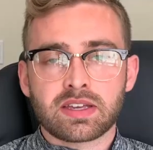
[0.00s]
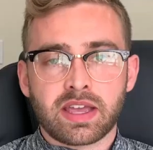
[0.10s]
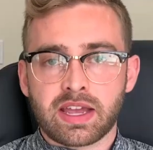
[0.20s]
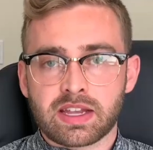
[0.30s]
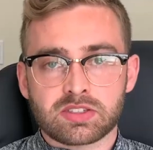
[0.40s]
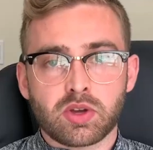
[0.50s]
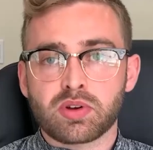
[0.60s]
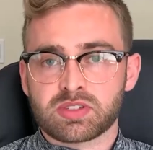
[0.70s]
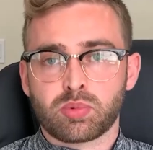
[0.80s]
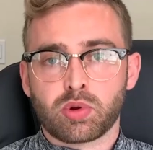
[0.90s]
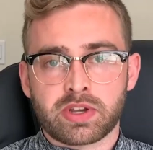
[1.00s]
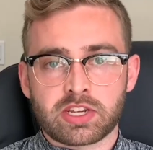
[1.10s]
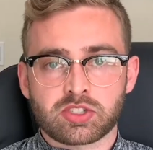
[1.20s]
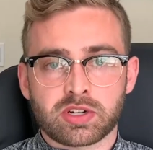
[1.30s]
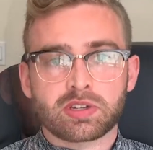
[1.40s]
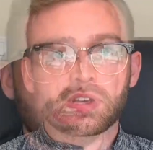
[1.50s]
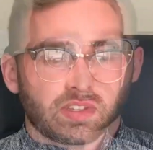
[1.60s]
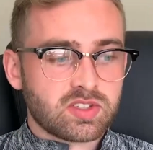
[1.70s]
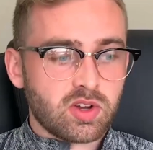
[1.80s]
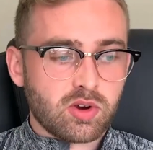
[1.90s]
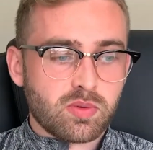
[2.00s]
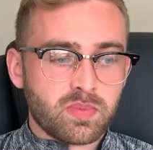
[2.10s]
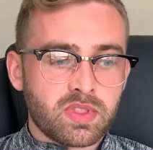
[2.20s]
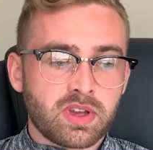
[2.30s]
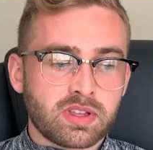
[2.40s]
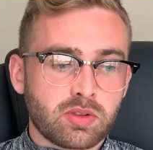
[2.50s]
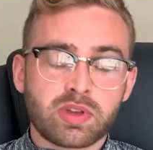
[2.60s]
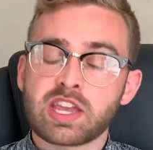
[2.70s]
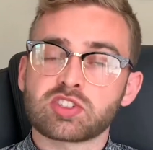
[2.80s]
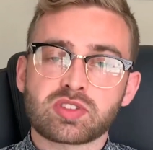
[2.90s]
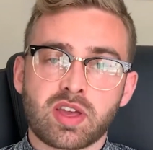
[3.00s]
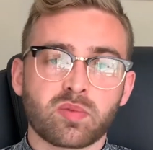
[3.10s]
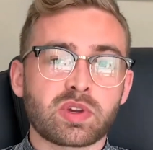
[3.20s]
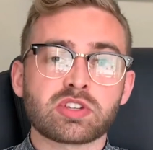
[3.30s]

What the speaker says: and go explore nature. So the location that we